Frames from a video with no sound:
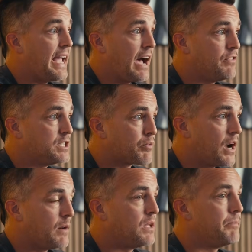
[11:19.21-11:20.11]
have this
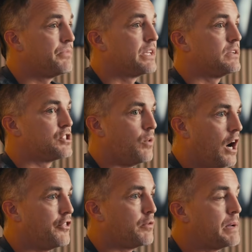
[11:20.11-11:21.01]
problem, so
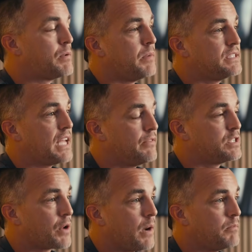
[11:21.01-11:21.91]
other people must have this
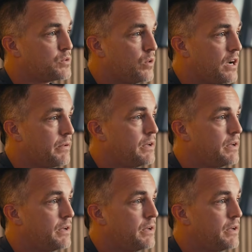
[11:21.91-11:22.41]
problem as well.